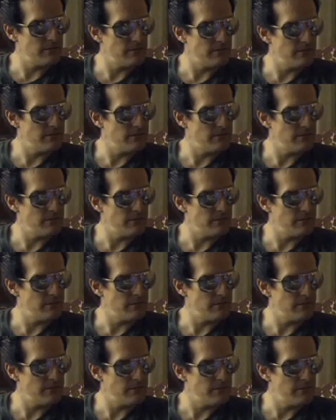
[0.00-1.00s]

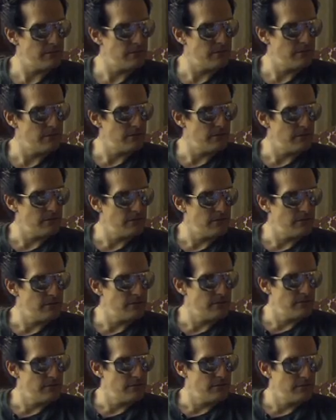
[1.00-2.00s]

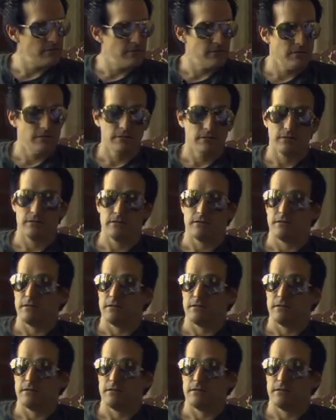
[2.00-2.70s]
[no speech]